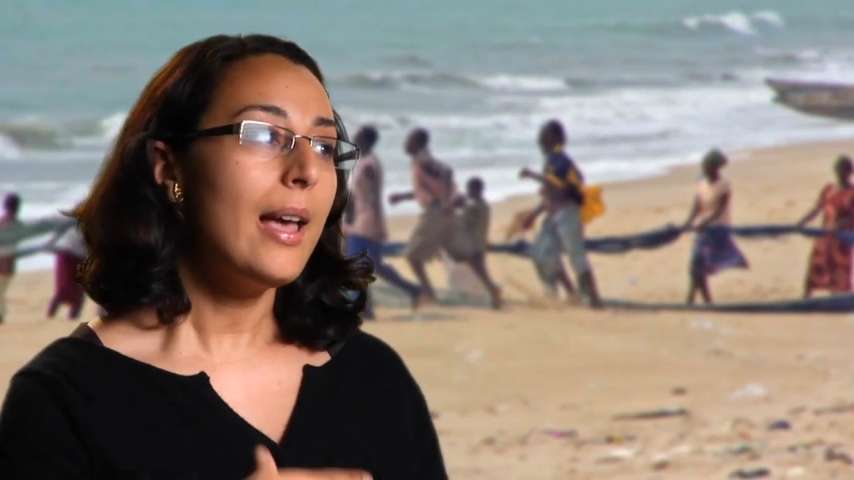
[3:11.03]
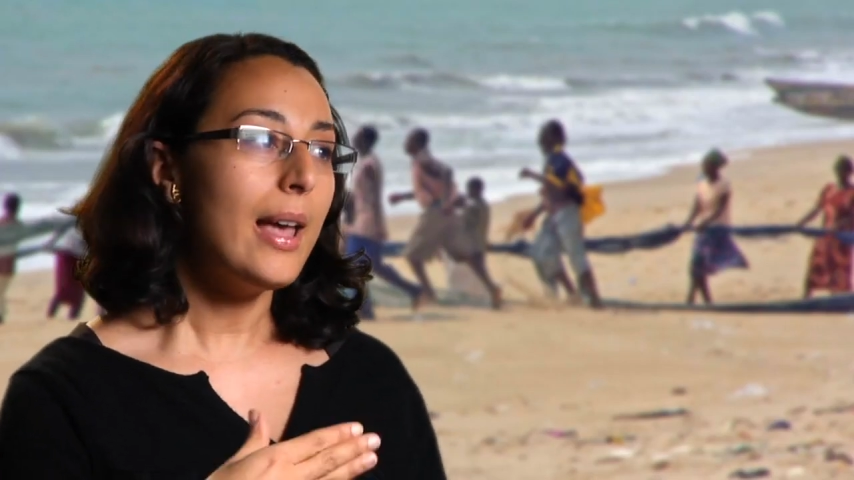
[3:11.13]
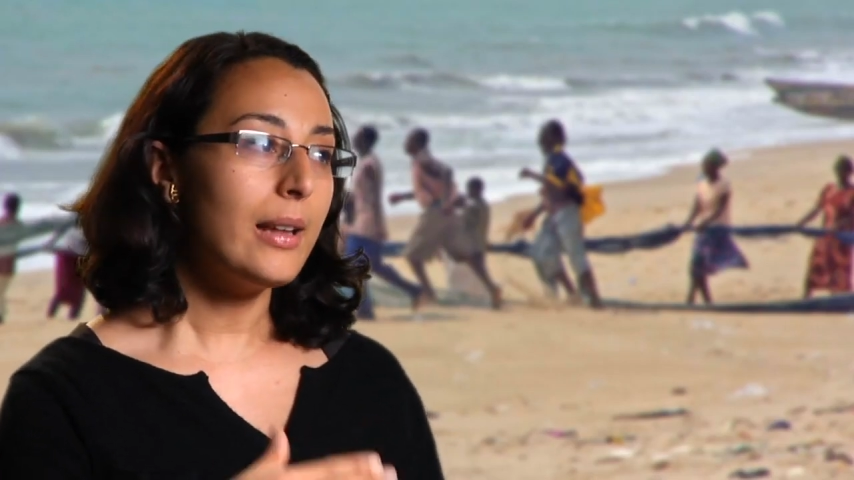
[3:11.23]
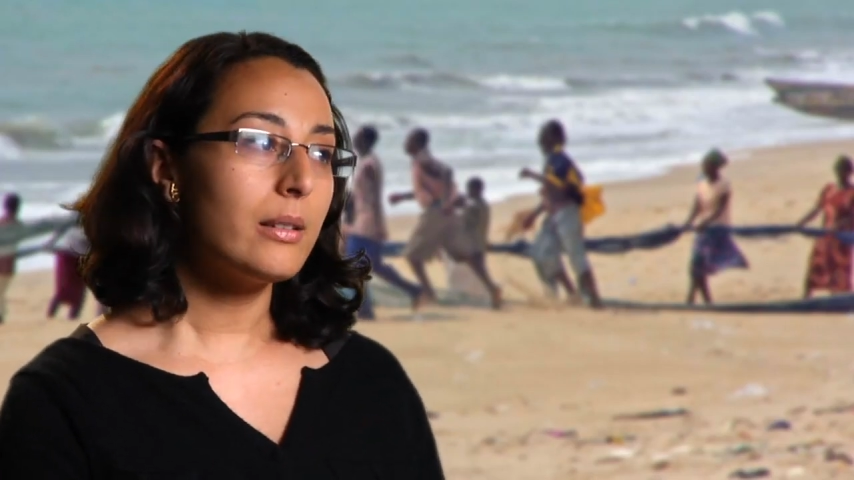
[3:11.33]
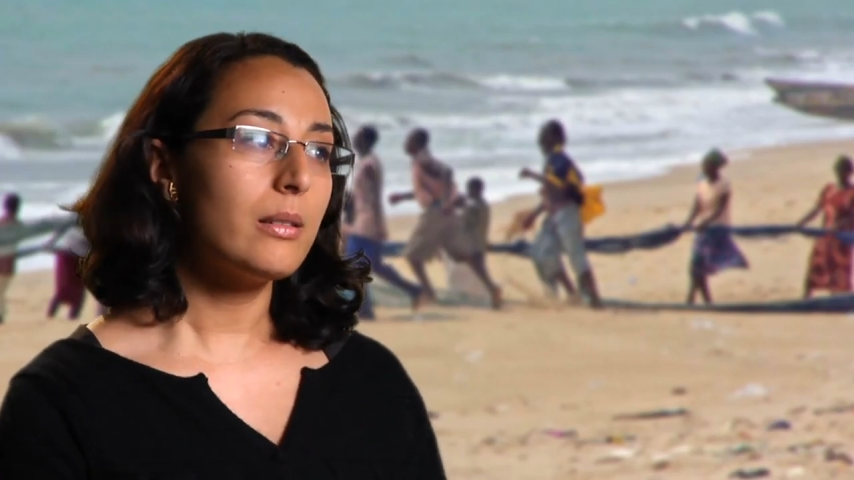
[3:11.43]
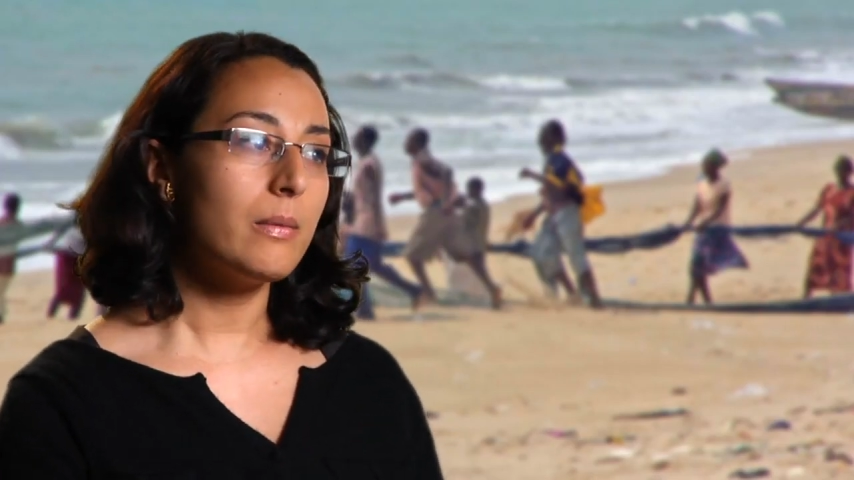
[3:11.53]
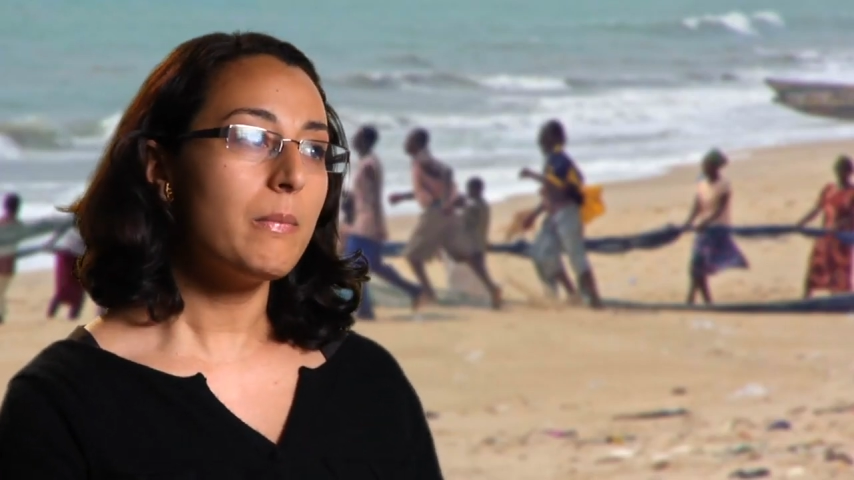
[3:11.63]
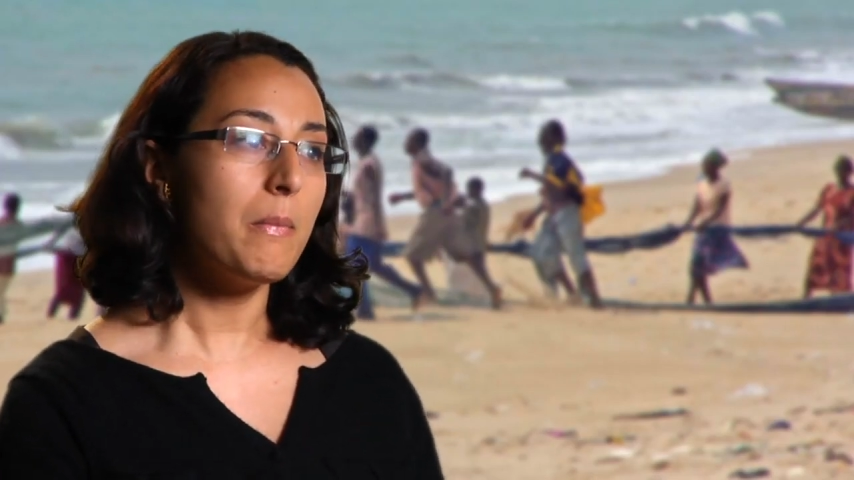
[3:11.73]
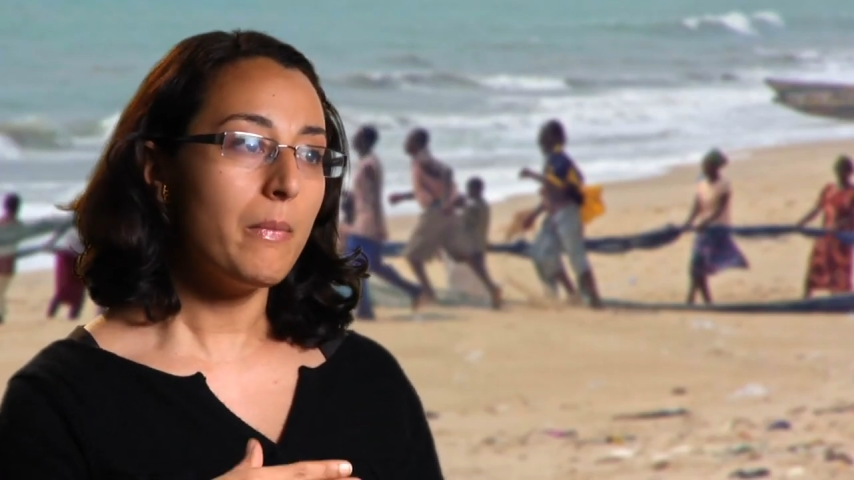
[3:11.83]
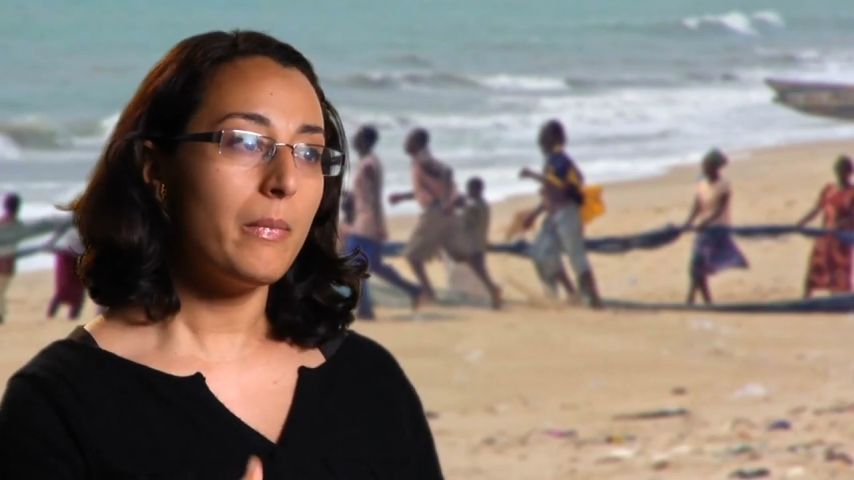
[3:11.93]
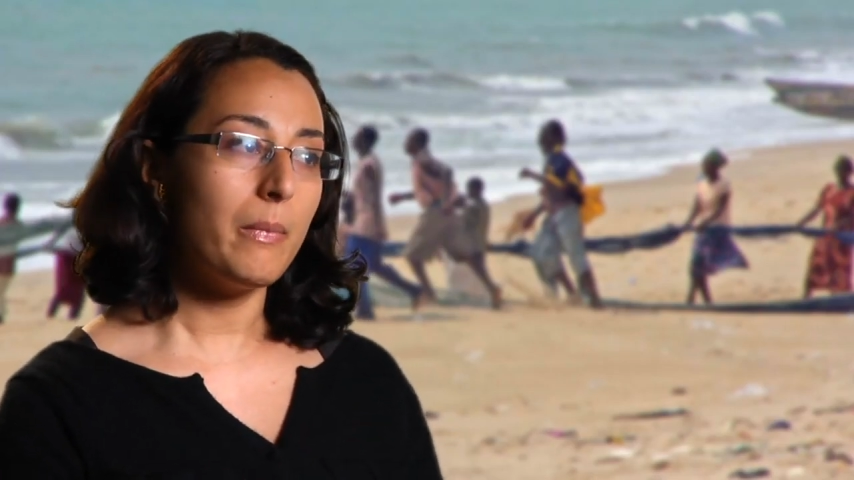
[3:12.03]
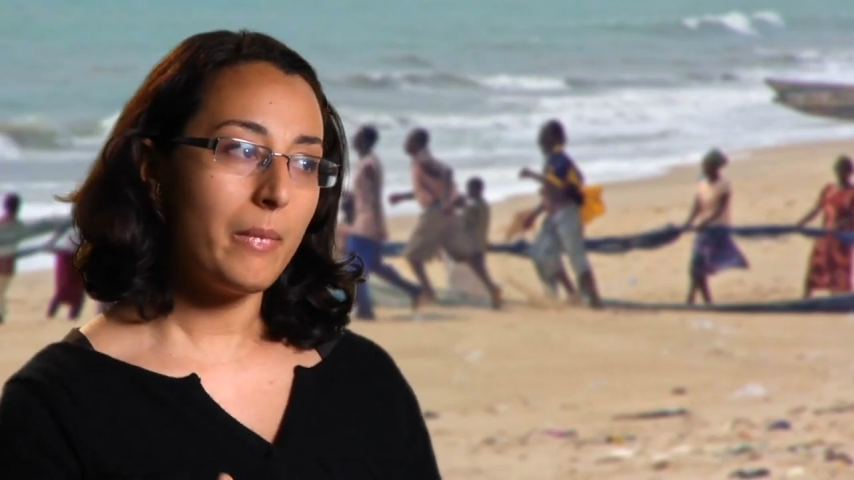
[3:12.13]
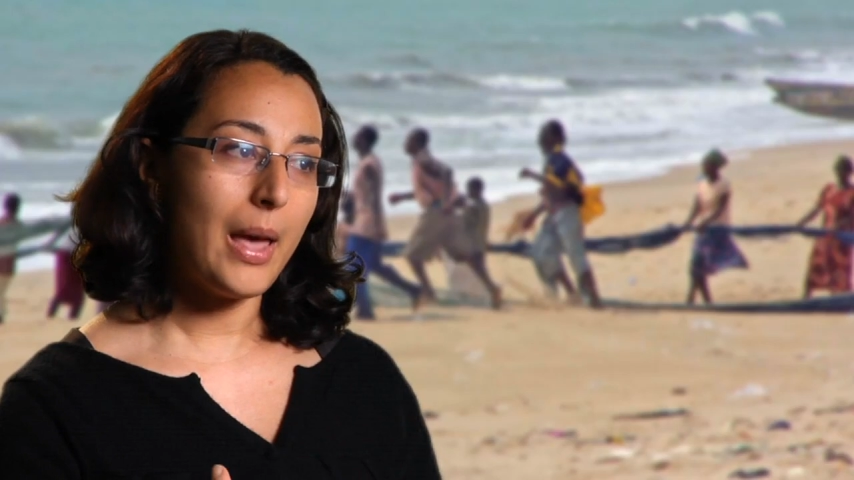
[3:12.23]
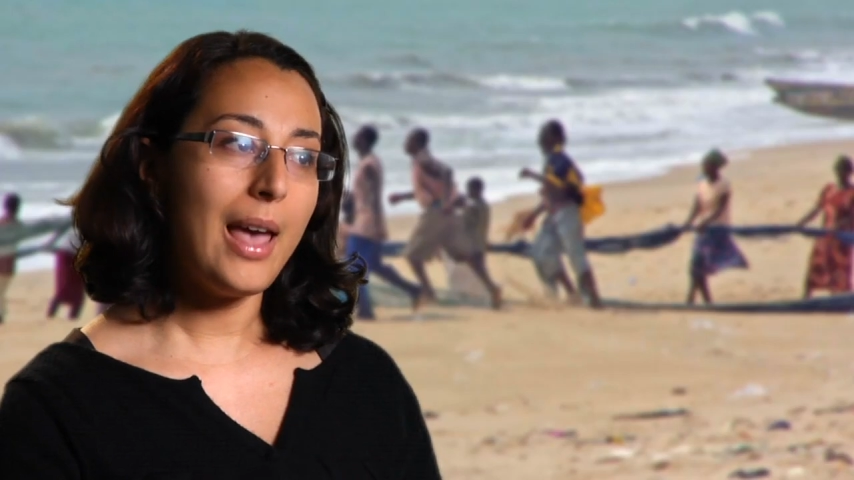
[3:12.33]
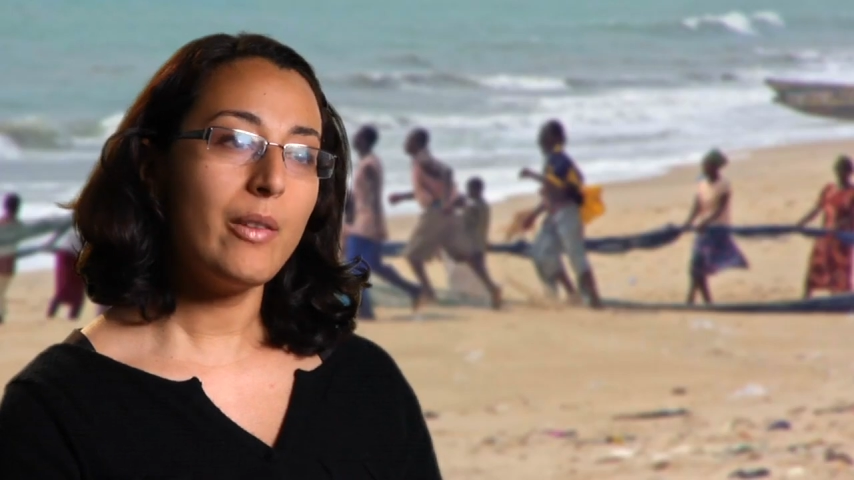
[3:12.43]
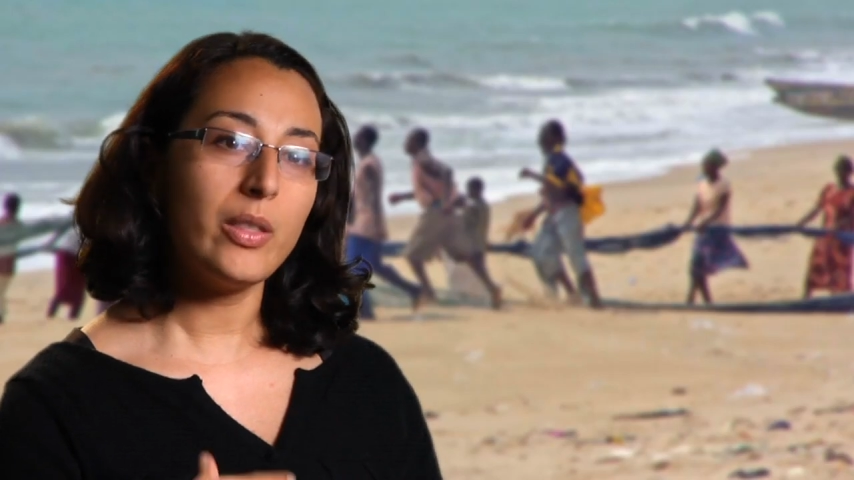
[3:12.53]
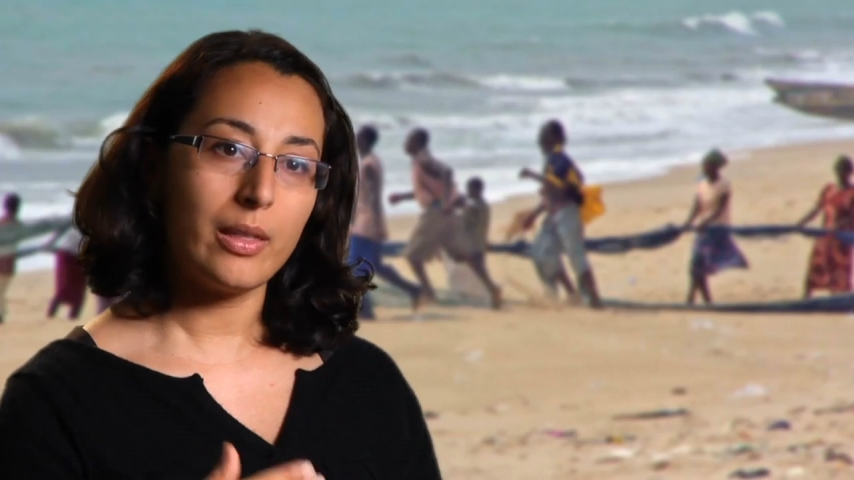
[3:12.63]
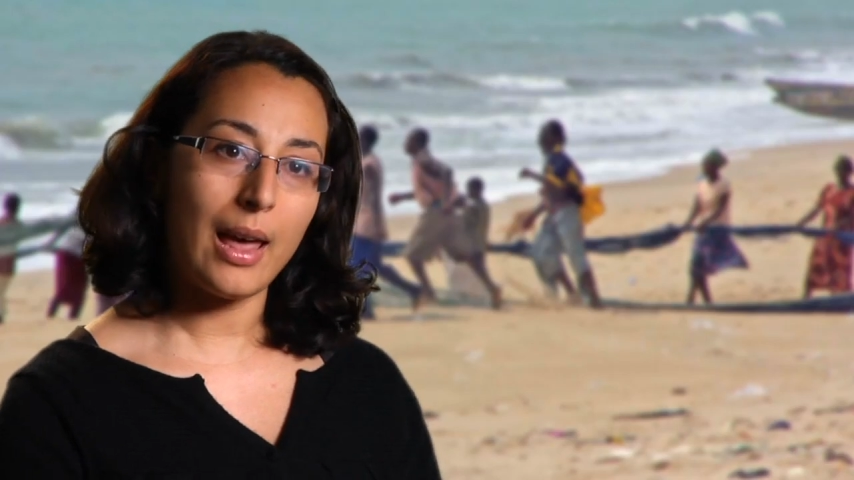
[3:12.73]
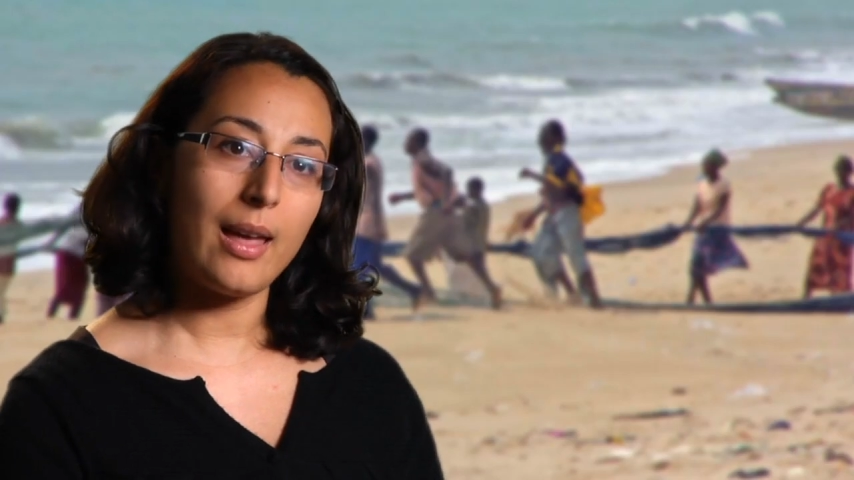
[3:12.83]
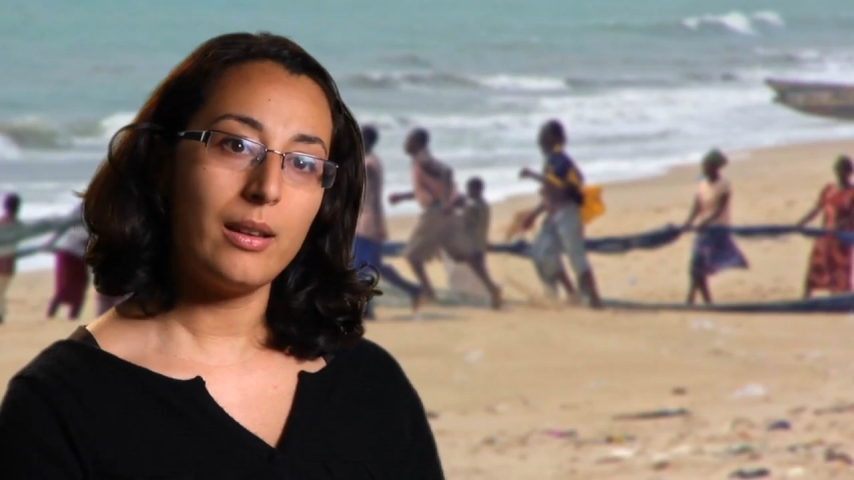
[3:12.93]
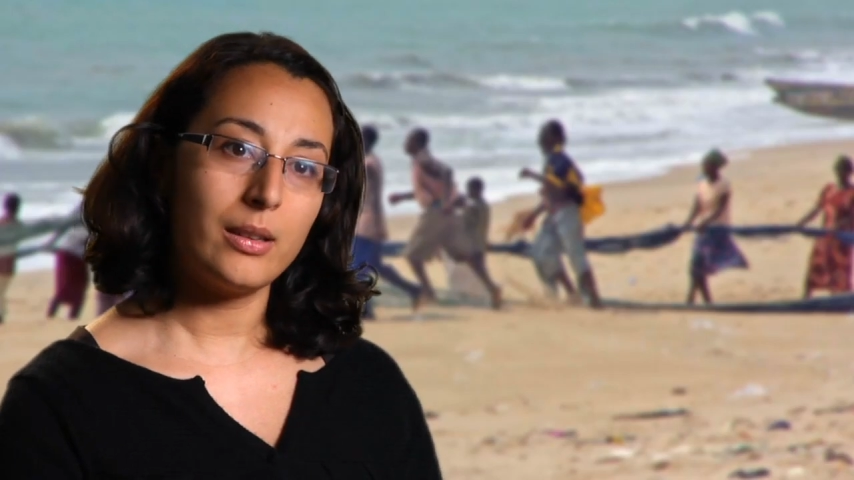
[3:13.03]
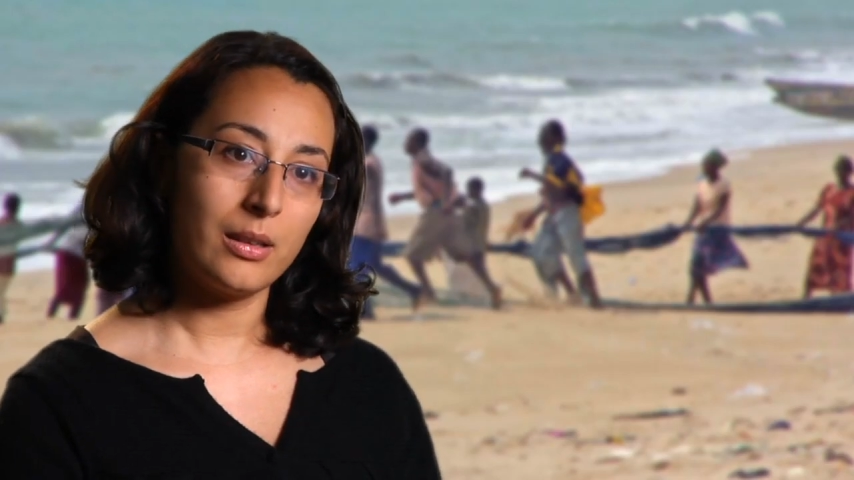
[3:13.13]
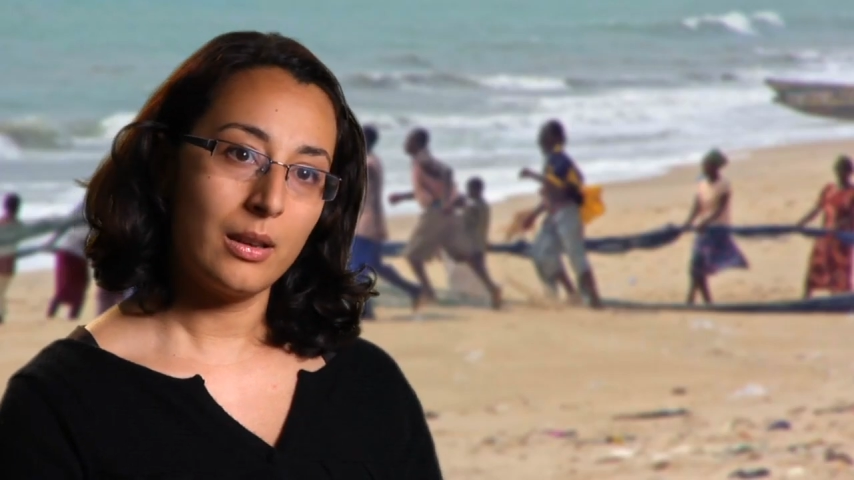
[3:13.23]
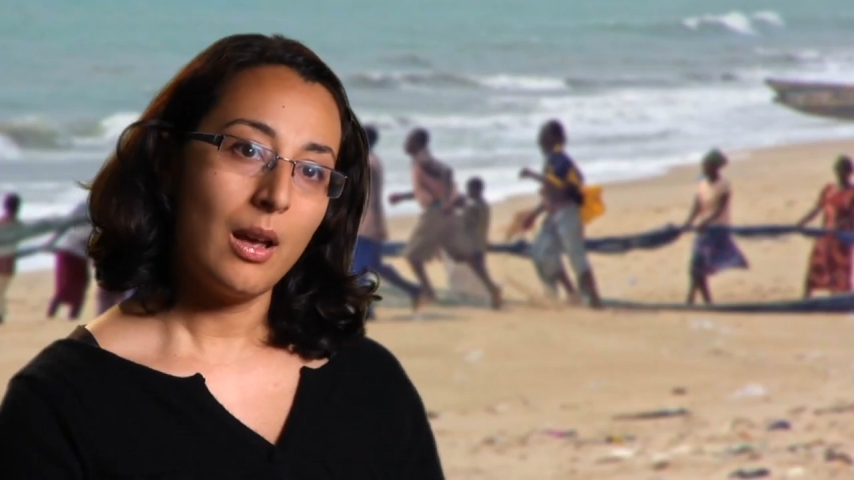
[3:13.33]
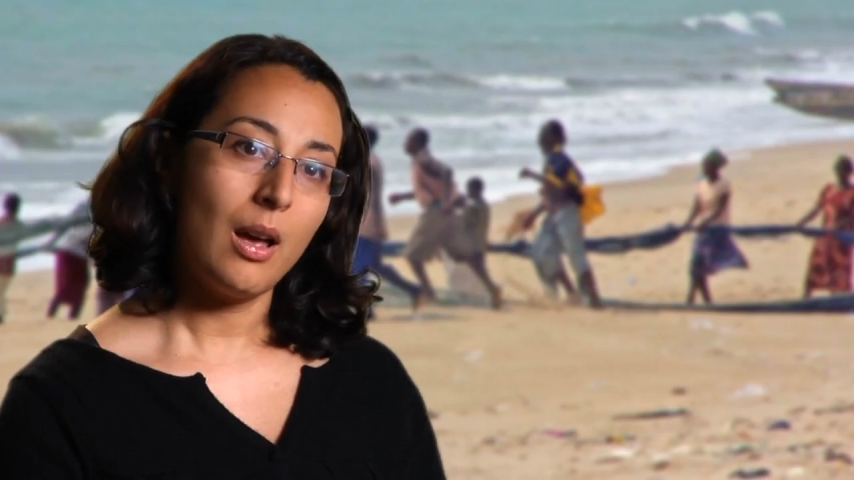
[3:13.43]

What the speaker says: And having that